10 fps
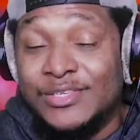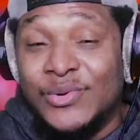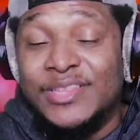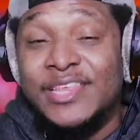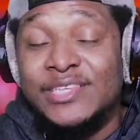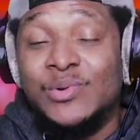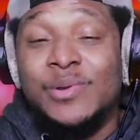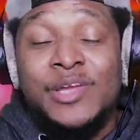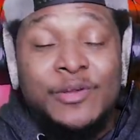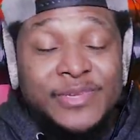So in this one,
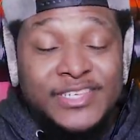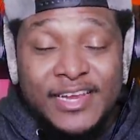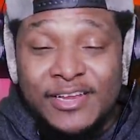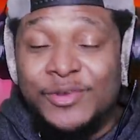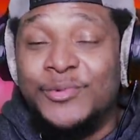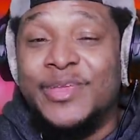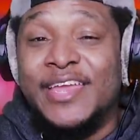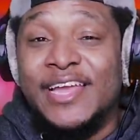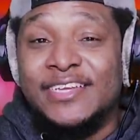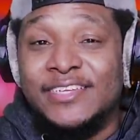we're going to be checking out the
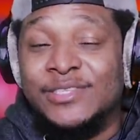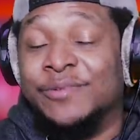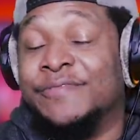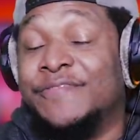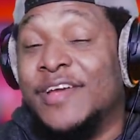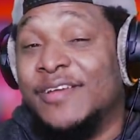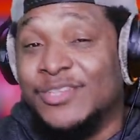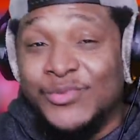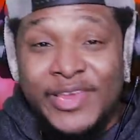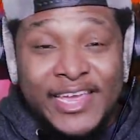reactions of
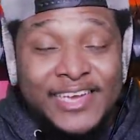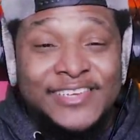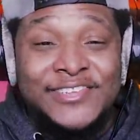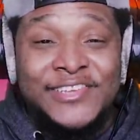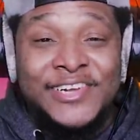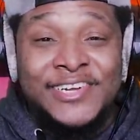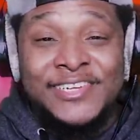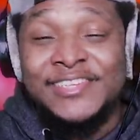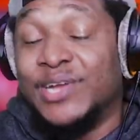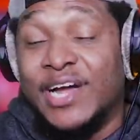various reactors,
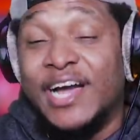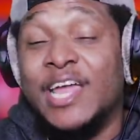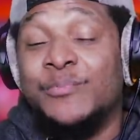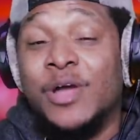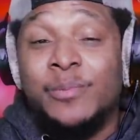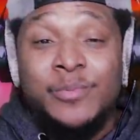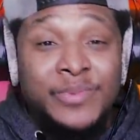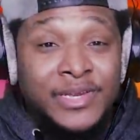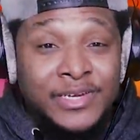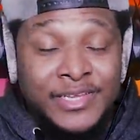y'all, to the high
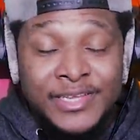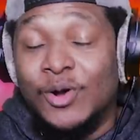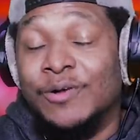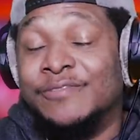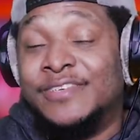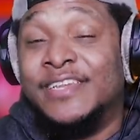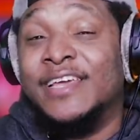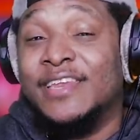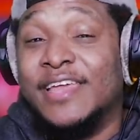probability of Din,